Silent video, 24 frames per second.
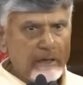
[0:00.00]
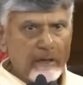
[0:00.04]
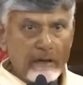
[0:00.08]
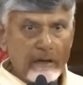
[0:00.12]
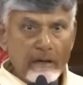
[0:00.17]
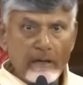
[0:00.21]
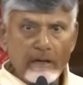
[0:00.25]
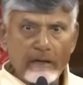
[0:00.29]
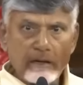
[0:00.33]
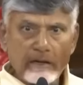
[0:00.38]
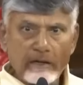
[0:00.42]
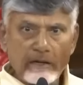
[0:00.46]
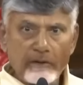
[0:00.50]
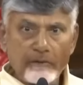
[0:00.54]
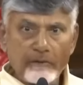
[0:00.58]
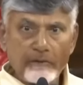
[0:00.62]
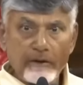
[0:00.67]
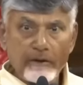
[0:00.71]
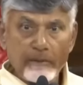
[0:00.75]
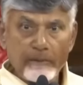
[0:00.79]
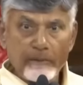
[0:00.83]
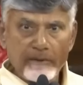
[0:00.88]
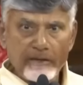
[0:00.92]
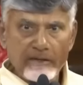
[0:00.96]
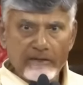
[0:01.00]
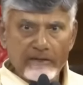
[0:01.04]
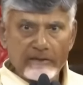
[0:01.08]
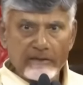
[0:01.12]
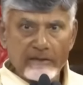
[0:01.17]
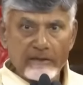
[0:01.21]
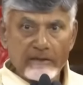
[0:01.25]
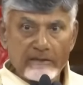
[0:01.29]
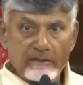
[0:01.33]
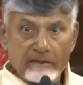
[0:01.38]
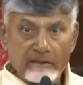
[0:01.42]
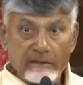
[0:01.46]

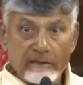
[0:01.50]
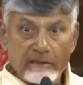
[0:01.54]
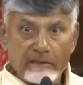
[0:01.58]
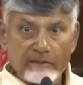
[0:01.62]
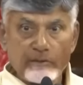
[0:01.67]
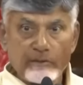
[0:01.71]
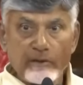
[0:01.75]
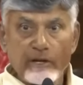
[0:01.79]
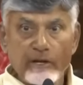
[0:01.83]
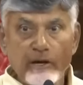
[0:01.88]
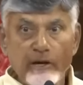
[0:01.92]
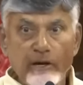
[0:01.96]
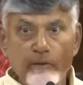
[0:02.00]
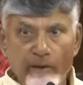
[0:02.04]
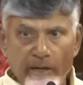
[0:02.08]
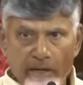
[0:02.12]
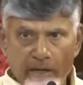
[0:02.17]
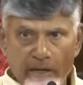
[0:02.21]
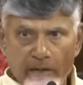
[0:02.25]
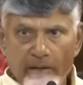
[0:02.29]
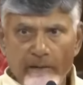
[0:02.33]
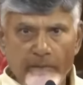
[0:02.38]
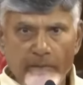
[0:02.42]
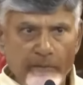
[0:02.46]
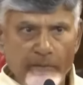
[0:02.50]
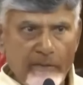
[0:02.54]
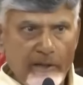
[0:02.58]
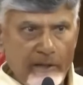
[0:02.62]
95% seats we have won